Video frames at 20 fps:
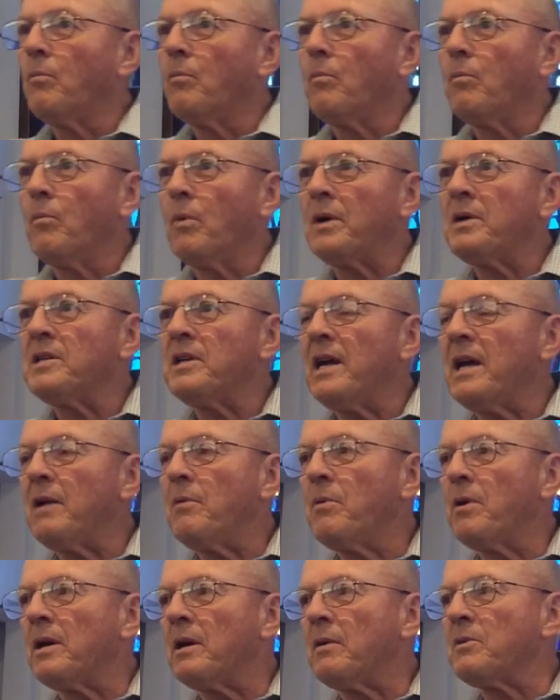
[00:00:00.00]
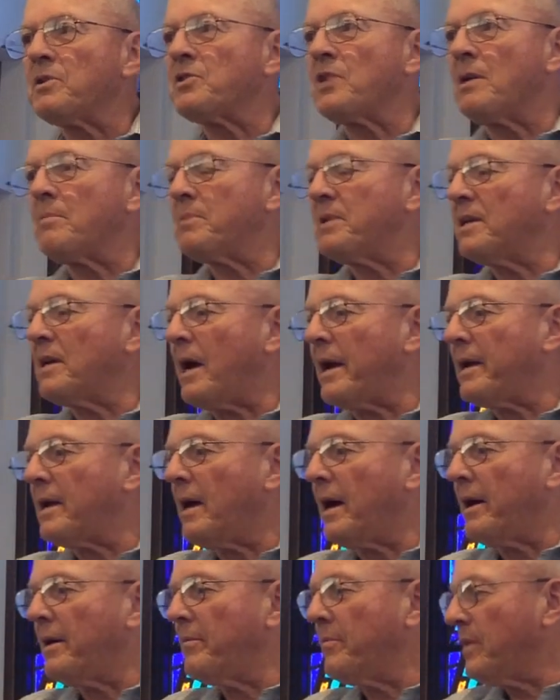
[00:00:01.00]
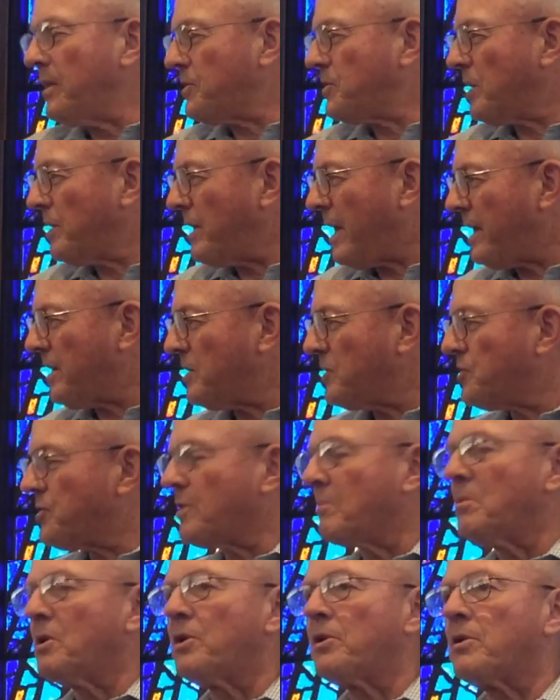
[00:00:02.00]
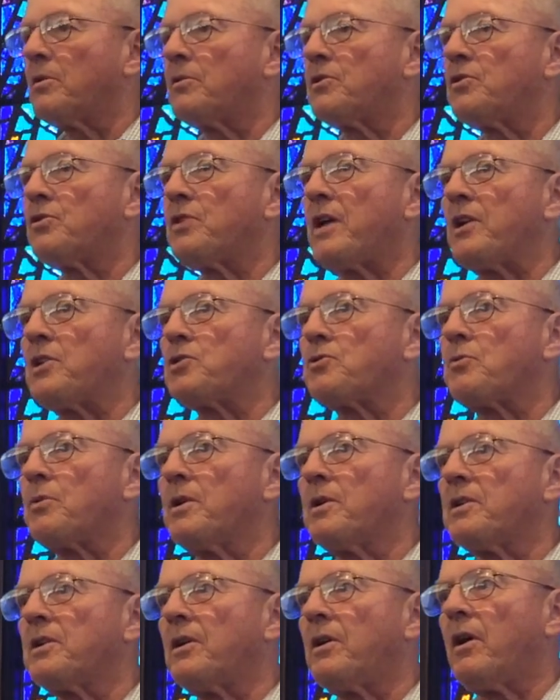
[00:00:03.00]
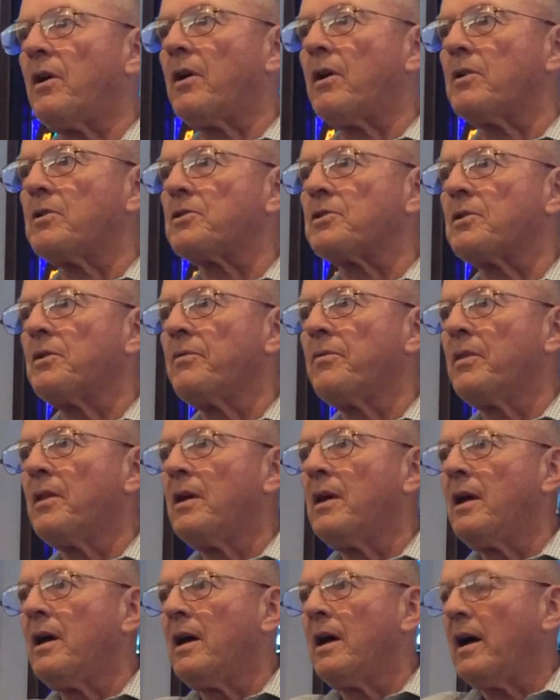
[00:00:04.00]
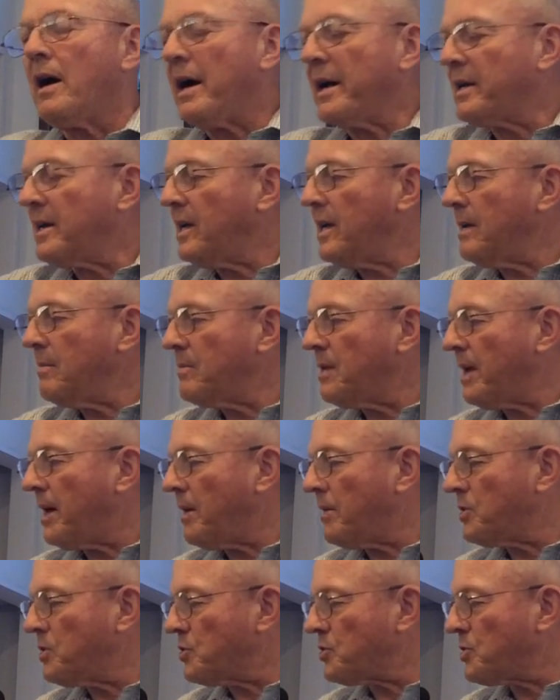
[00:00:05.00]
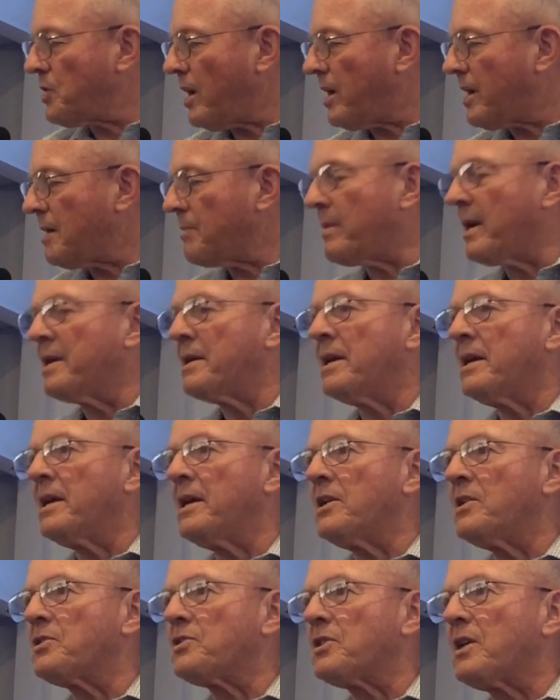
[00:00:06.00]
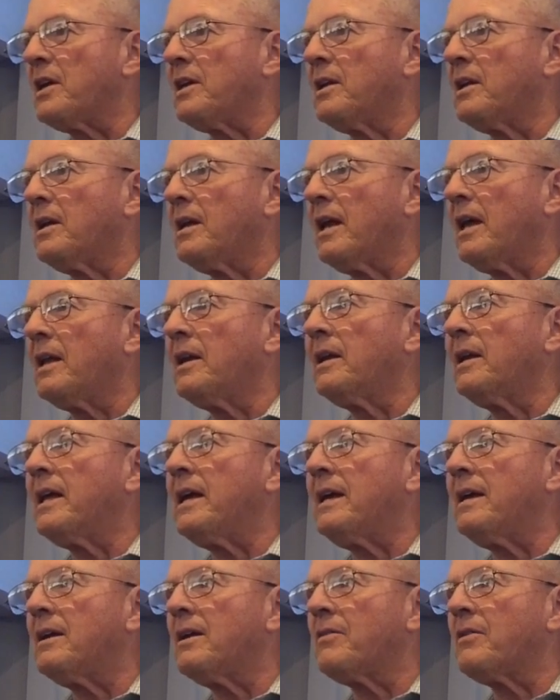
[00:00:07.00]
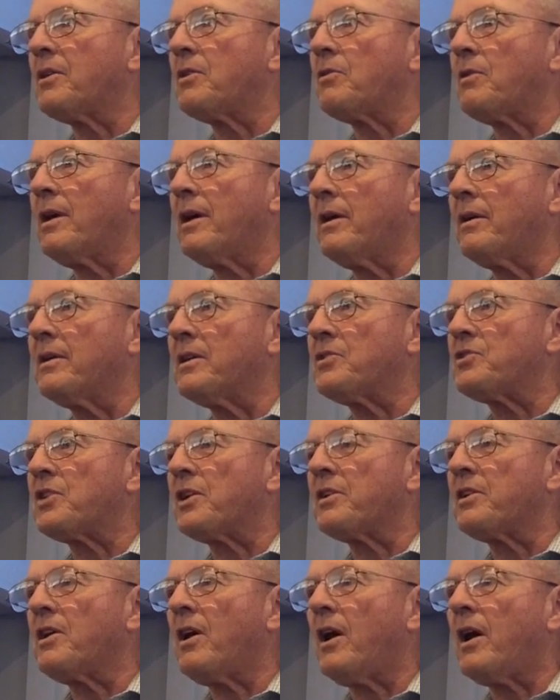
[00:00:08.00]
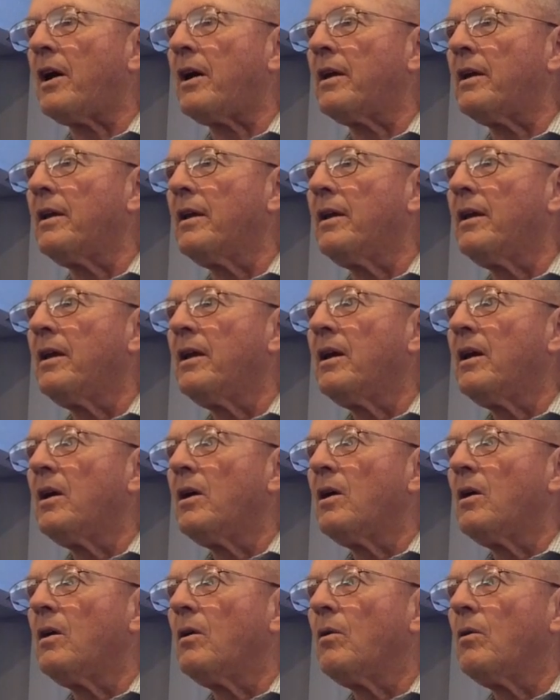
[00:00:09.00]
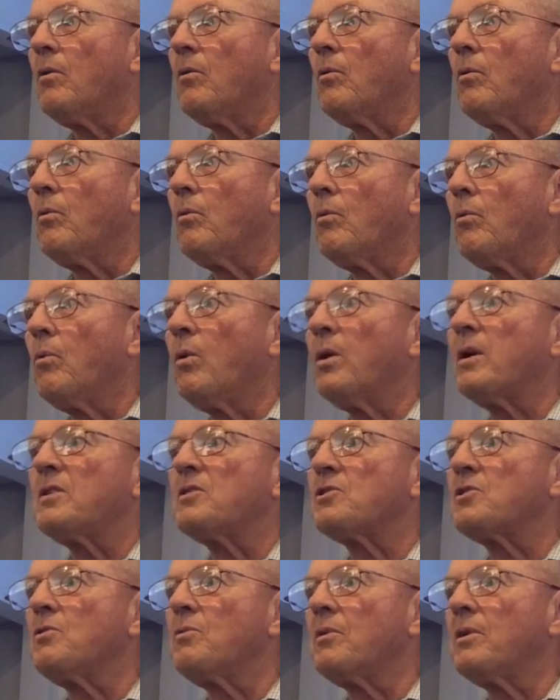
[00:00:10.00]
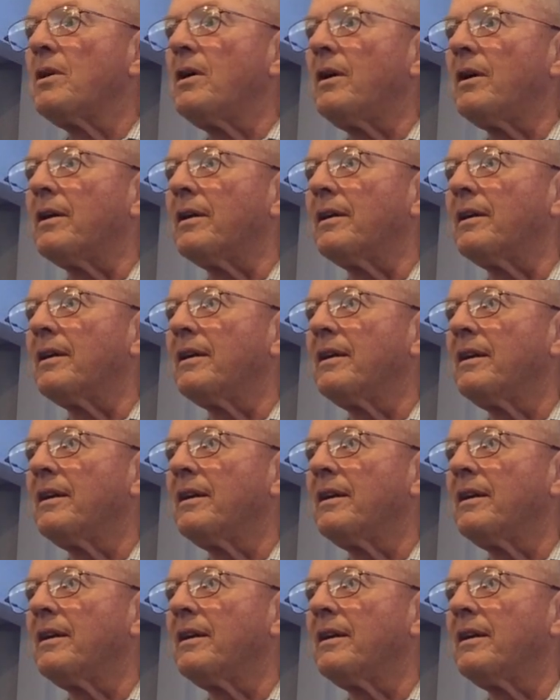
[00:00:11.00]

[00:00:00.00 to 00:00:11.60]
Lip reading: one day when it was empty, it had a similar sanctuary to ours. I came down, just got on my knees, and laid on the ground and said, God, what is going on?